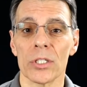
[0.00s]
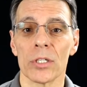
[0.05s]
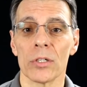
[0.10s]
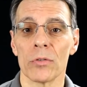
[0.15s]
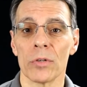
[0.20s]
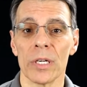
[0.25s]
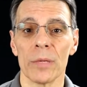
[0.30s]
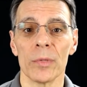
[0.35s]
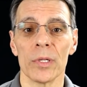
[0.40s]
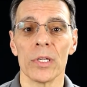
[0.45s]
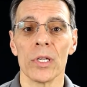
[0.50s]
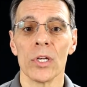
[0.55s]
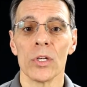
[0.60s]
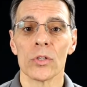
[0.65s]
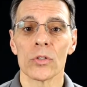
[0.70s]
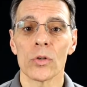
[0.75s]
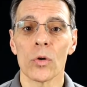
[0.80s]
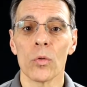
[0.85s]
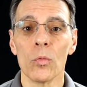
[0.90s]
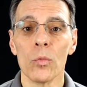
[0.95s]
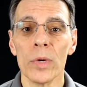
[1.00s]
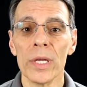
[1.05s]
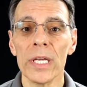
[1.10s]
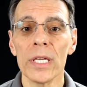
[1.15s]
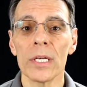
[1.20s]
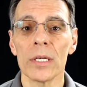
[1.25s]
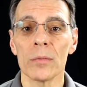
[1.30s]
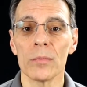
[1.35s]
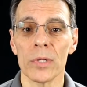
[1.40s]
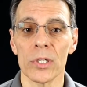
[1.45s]
agreement so we
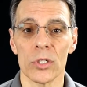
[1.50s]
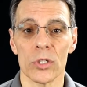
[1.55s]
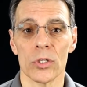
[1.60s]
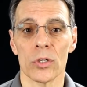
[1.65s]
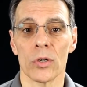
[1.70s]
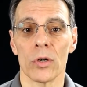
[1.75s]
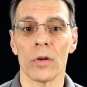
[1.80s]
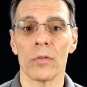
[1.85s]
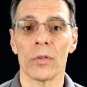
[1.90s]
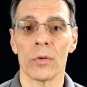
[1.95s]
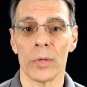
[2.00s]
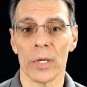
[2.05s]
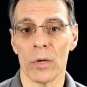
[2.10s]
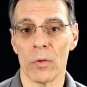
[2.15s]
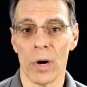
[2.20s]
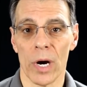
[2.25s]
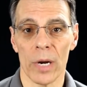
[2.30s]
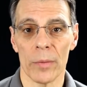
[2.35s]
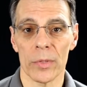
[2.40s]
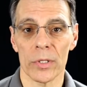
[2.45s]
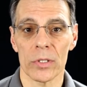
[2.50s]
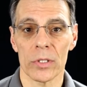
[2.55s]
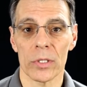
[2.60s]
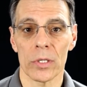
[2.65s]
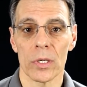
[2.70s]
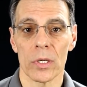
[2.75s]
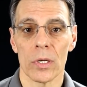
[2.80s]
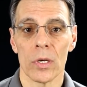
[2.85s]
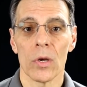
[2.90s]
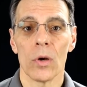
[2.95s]
can be sure of the requirements.
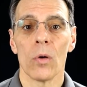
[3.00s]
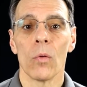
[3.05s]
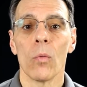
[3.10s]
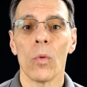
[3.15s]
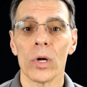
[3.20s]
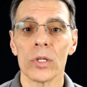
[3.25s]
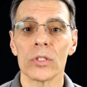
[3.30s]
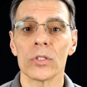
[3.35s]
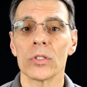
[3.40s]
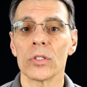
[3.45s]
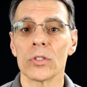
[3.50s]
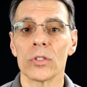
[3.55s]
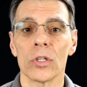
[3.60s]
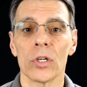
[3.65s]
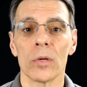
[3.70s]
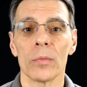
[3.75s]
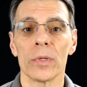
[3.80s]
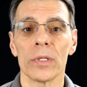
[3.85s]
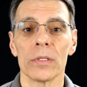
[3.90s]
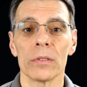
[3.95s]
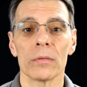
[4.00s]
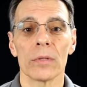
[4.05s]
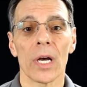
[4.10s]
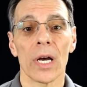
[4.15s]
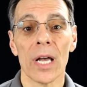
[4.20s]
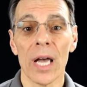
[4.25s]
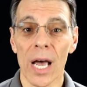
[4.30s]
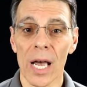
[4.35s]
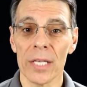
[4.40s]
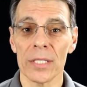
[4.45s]
Once determined, a
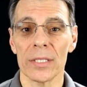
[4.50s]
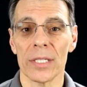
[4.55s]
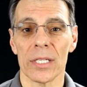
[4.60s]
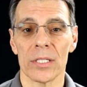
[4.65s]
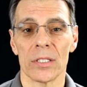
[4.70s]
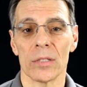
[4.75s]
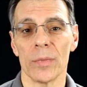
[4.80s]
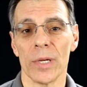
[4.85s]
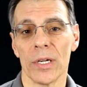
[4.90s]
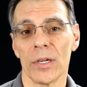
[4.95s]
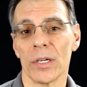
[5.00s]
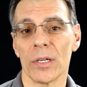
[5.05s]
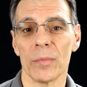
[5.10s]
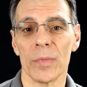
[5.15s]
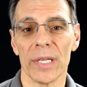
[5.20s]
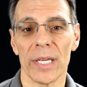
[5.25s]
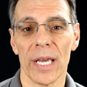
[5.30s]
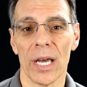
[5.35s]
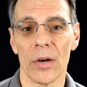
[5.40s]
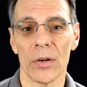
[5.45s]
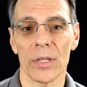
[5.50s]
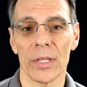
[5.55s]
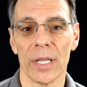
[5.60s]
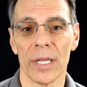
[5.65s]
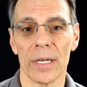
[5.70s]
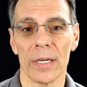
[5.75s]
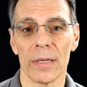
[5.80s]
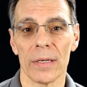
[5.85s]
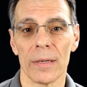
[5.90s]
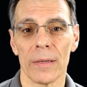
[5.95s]
cost estimator can be
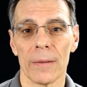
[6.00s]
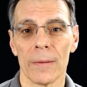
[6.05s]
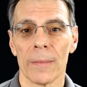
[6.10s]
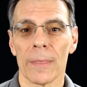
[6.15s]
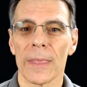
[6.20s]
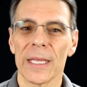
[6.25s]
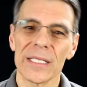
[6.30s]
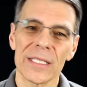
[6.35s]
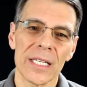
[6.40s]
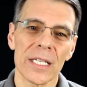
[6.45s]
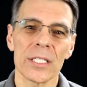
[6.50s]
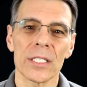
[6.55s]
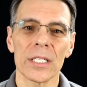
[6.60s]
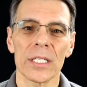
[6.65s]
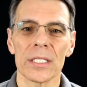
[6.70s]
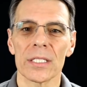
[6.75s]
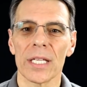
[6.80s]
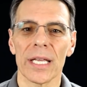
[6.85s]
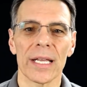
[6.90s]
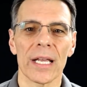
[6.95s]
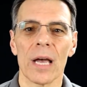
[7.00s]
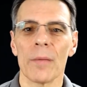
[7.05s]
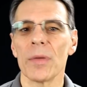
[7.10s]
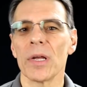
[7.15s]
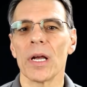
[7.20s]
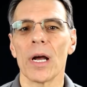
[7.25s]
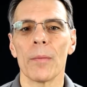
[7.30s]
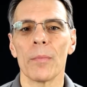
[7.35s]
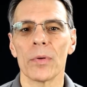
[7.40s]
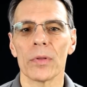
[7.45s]
calculated. Essentially, it's like
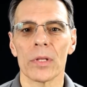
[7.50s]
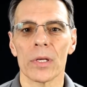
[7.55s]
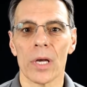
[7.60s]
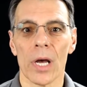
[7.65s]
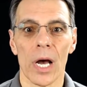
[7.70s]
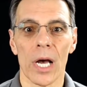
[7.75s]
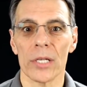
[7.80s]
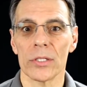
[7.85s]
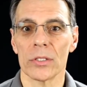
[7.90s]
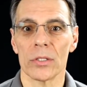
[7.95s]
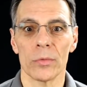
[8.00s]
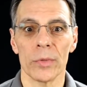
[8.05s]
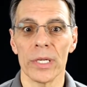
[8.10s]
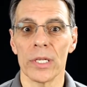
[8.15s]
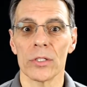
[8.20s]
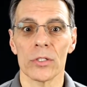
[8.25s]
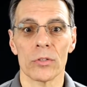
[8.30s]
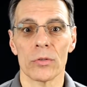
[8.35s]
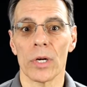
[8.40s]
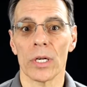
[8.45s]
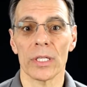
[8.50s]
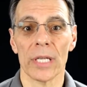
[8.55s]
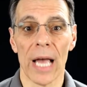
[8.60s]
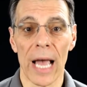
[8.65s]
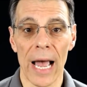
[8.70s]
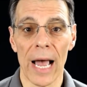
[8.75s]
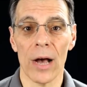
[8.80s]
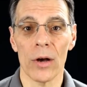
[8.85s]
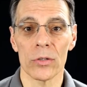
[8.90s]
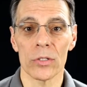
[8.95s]
coming up with the cost to reconstruct a
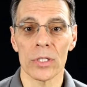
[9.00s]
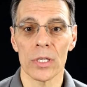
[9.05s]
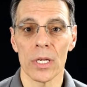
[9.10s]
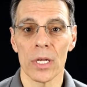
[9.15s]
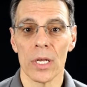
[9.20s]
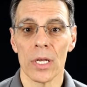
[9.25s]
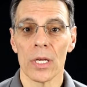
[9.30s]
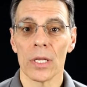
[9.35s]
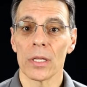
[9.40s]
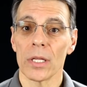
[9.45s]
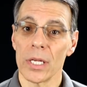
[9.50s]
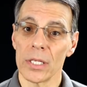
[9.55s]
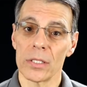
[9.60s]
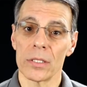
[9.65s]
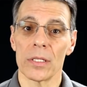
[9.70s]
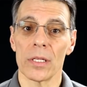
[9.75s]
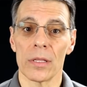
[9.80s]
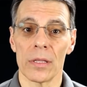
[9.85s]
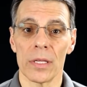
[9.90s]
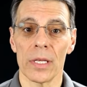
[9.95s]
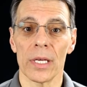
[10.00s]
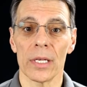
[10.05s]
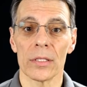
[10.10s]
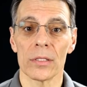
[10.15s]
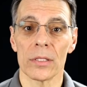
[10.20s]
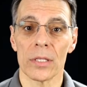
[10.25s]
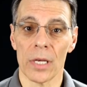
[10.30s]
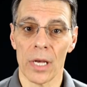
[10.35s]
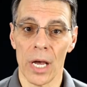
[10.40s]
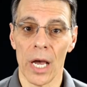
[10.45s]
house less the things
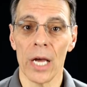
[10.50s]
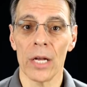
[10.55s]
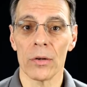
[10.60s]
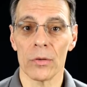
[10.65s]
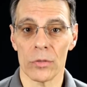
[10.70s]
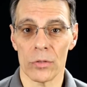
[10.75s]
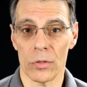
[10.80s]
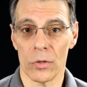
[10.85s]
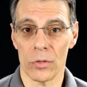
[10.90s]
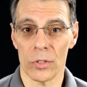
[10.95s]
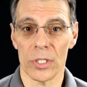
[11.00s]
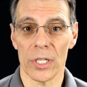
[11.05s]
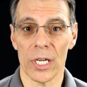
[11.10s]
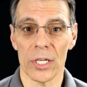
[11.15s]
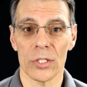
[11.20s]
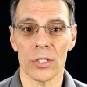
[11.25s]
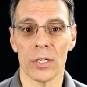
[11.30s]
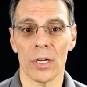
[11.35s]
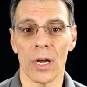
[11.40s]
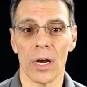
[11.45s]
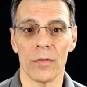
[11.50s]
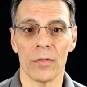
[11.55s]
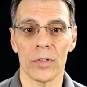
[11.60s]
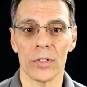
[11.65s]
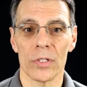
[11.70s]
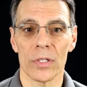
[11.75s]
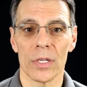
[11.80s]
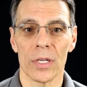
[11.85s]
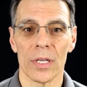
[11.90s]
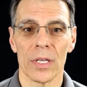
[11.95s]
the condo association
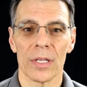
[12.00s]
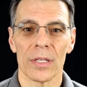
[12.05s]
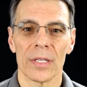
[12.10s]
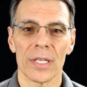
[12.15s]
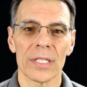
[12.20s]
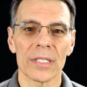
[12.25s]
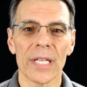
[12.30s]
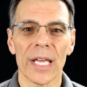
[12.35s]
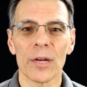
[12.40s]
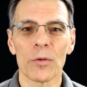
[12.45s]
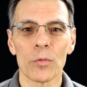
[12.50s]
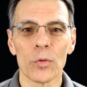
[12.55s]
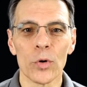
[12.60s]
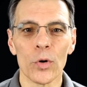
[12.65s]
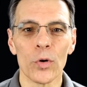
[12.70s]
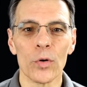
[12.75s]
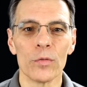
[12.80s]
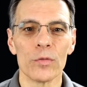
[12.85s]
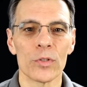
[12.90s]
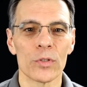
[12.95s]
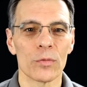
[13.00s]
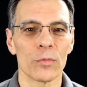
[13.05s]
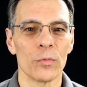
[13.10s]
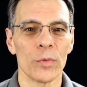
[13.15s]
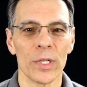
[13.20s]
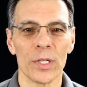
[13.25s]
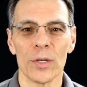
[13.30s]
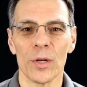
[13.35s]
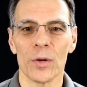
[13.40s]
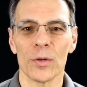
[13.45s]
covers, things like roofs,
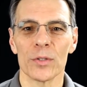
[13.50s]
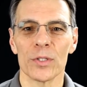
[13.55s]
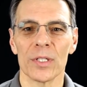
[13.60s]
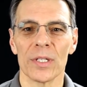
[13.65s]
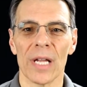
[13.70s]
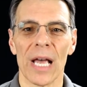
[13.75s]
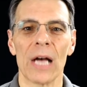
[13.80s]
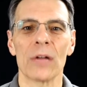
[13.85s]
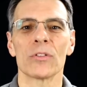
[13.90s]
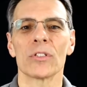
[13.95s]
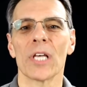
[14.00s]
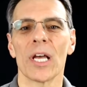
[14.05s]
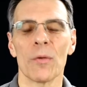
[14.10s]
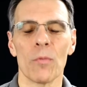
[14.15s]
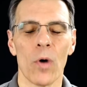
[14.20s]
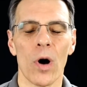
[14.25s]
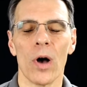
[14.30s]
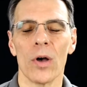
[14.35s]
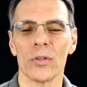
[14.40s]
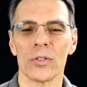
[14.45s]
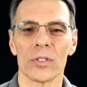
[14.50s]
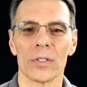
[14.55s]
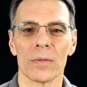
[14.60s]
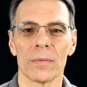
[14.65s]
windows, and outside walls.